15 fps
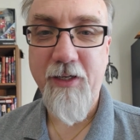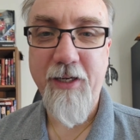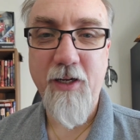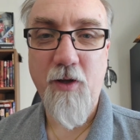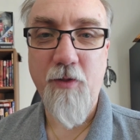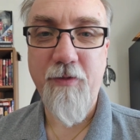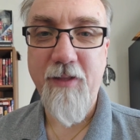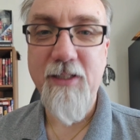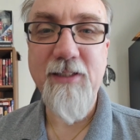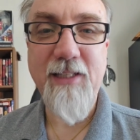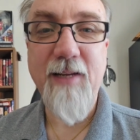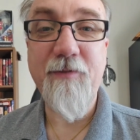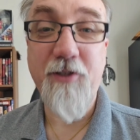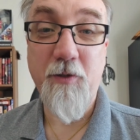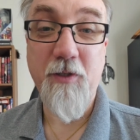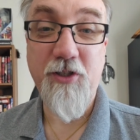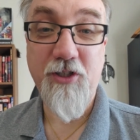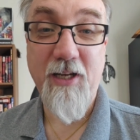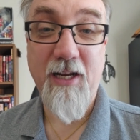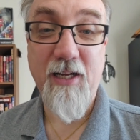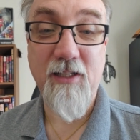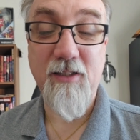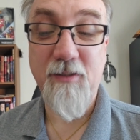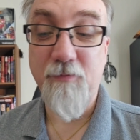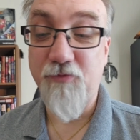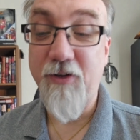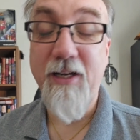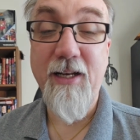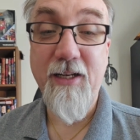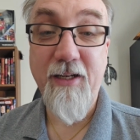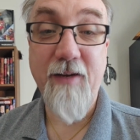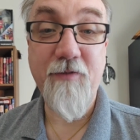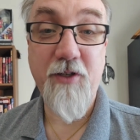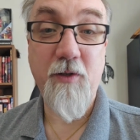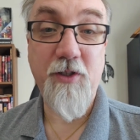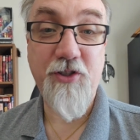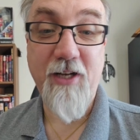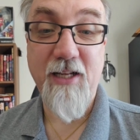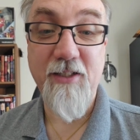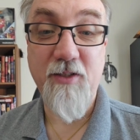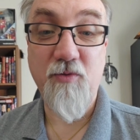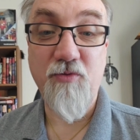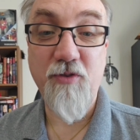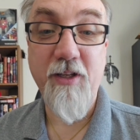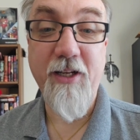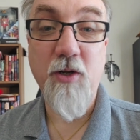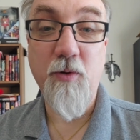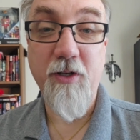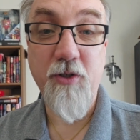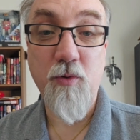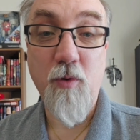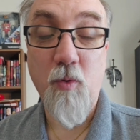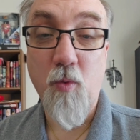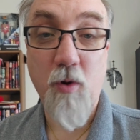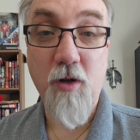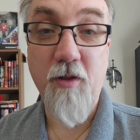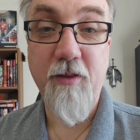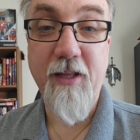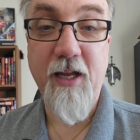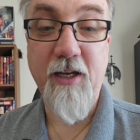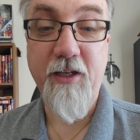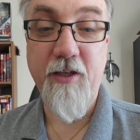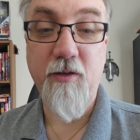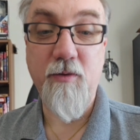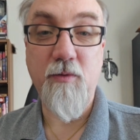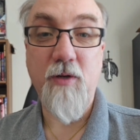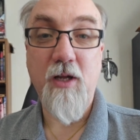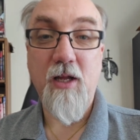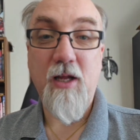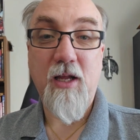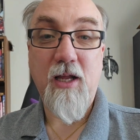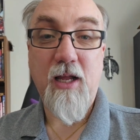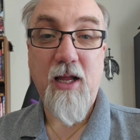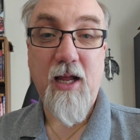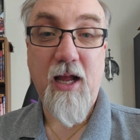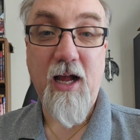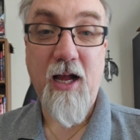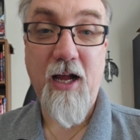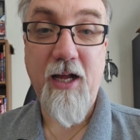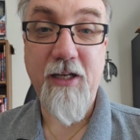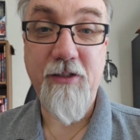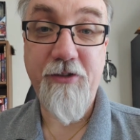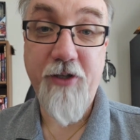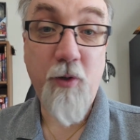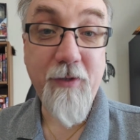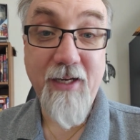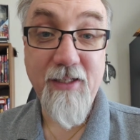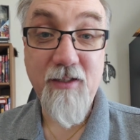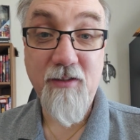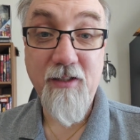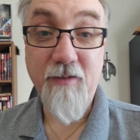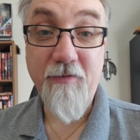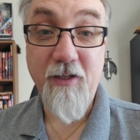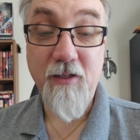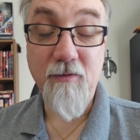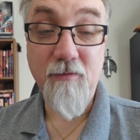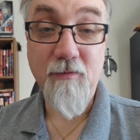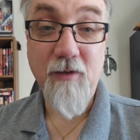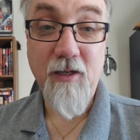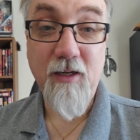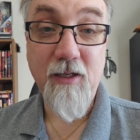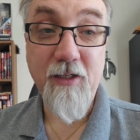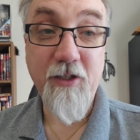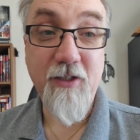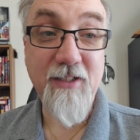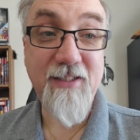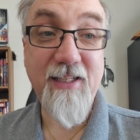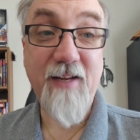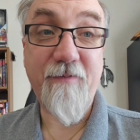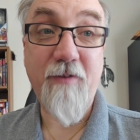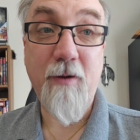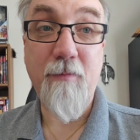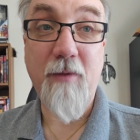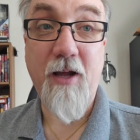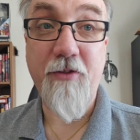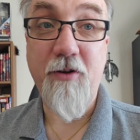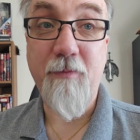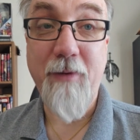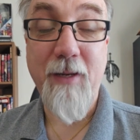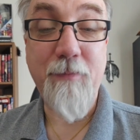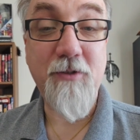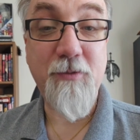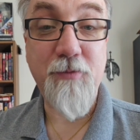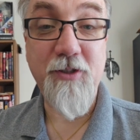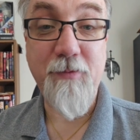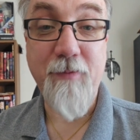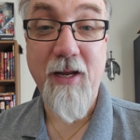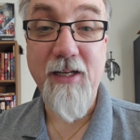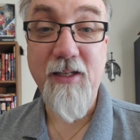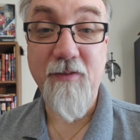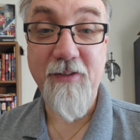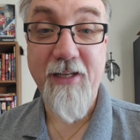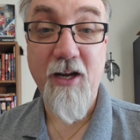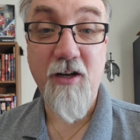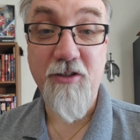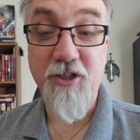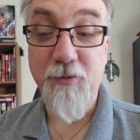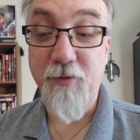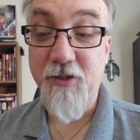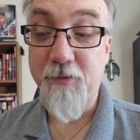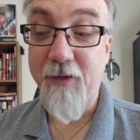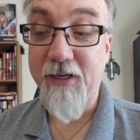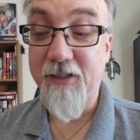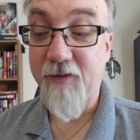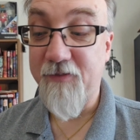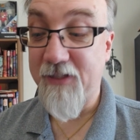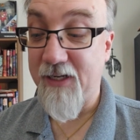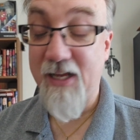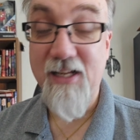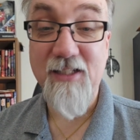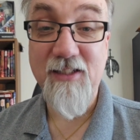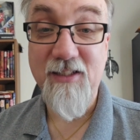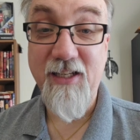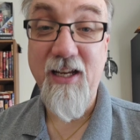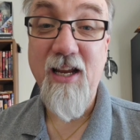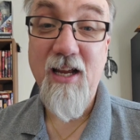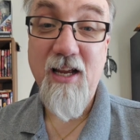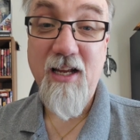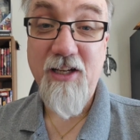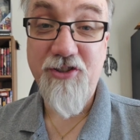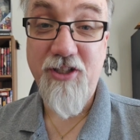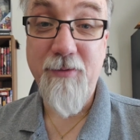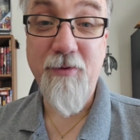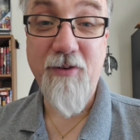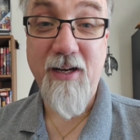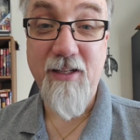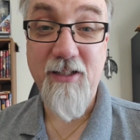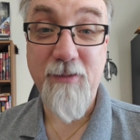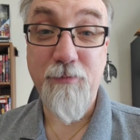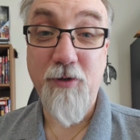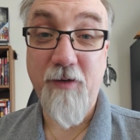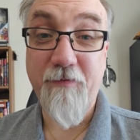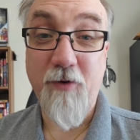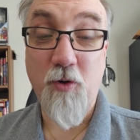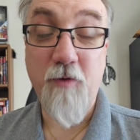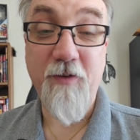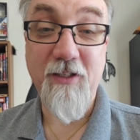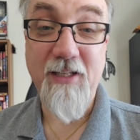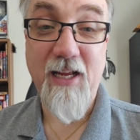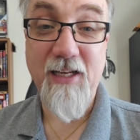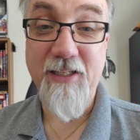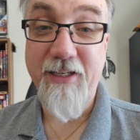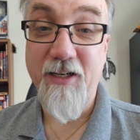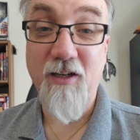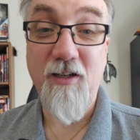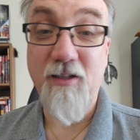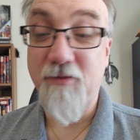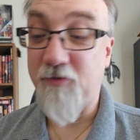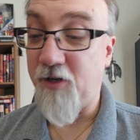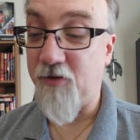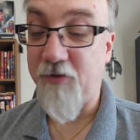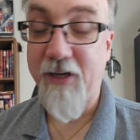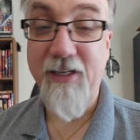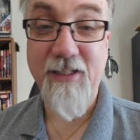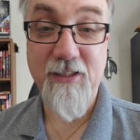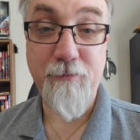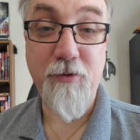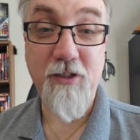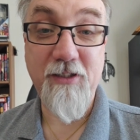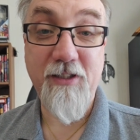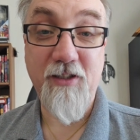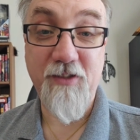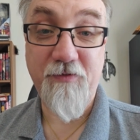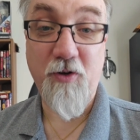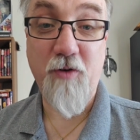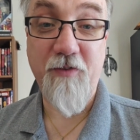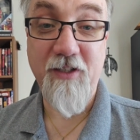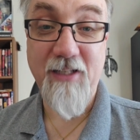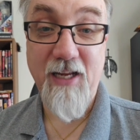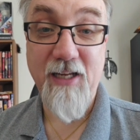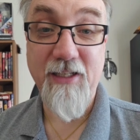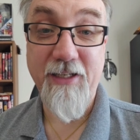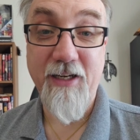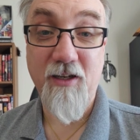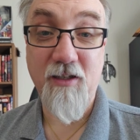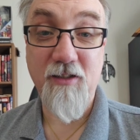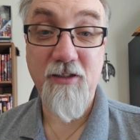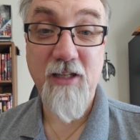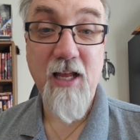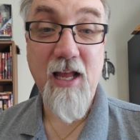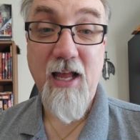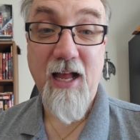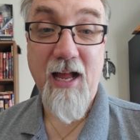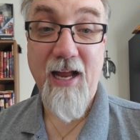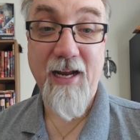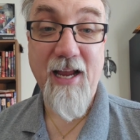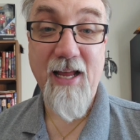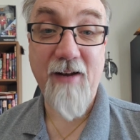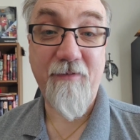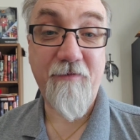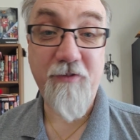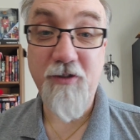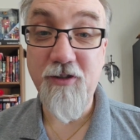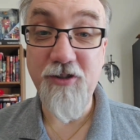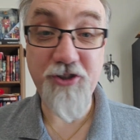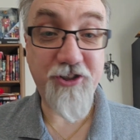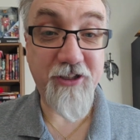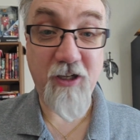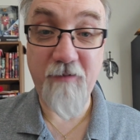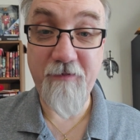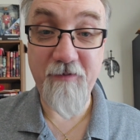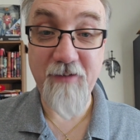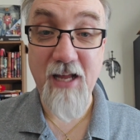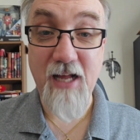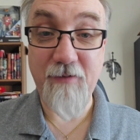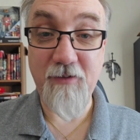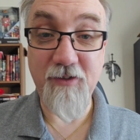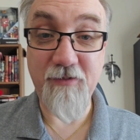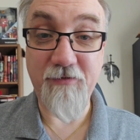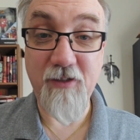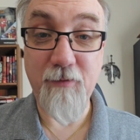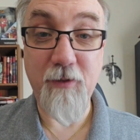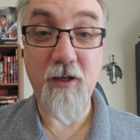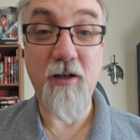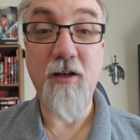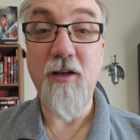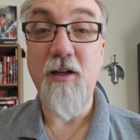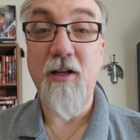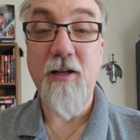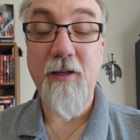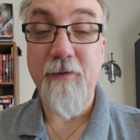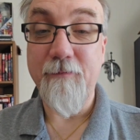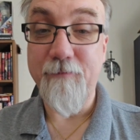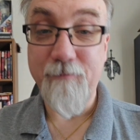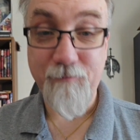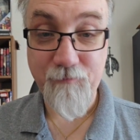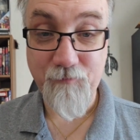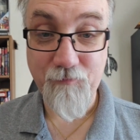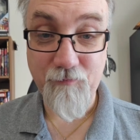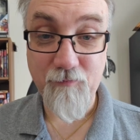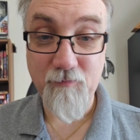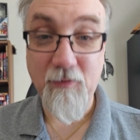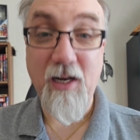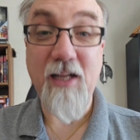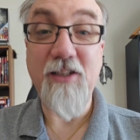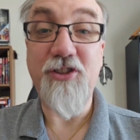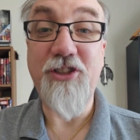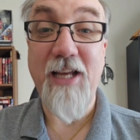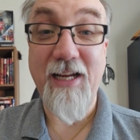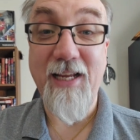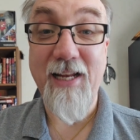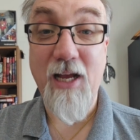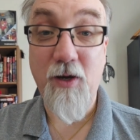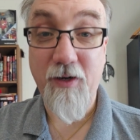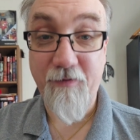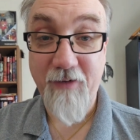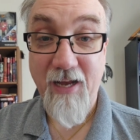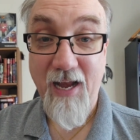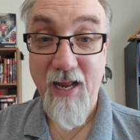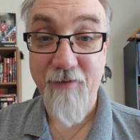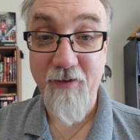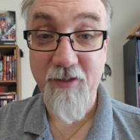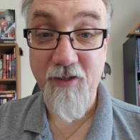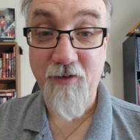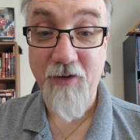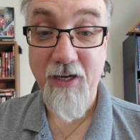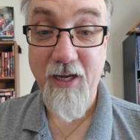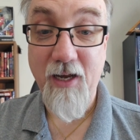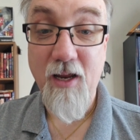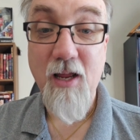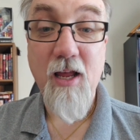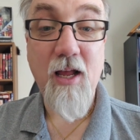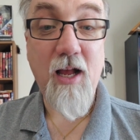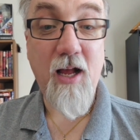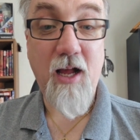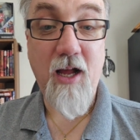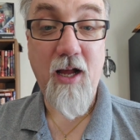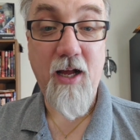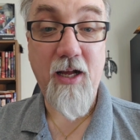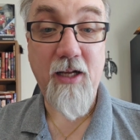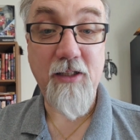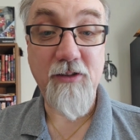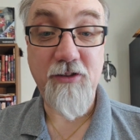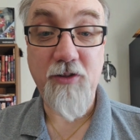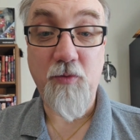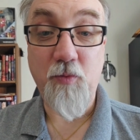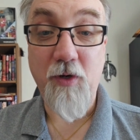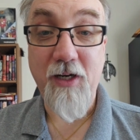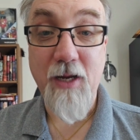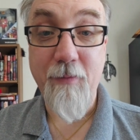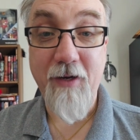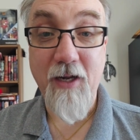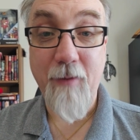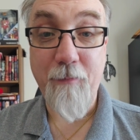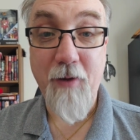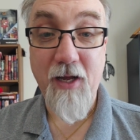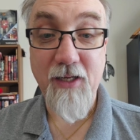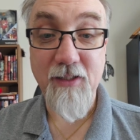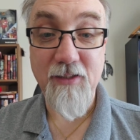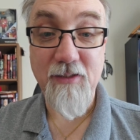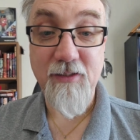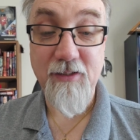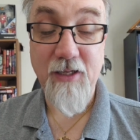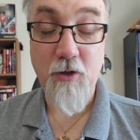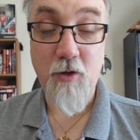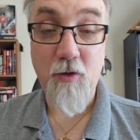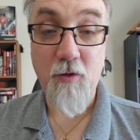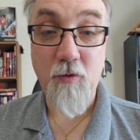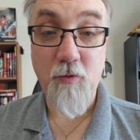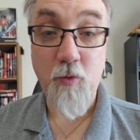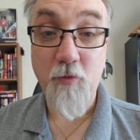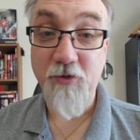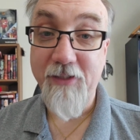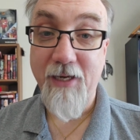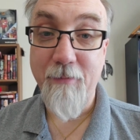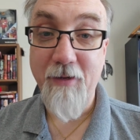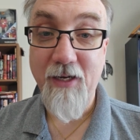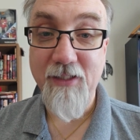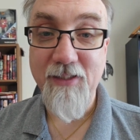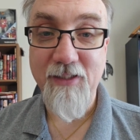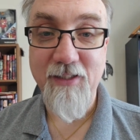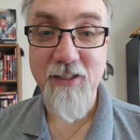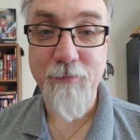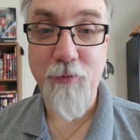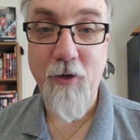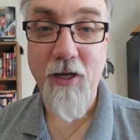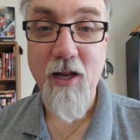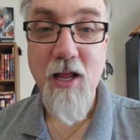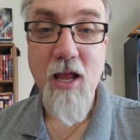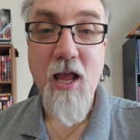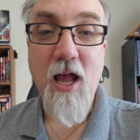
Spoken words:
This gives you a chance, reading gives you a chance to really go into a world that you don't get to live in. You can see it from other people's perspectives, characters' perspectives. And honestly, she's been writing this book for over 10 years, or writing this book series for over 10 years. I got a full shelf of novels from her. Check it out if you haven't already. So we're coming up on almost 8 minutes at this point.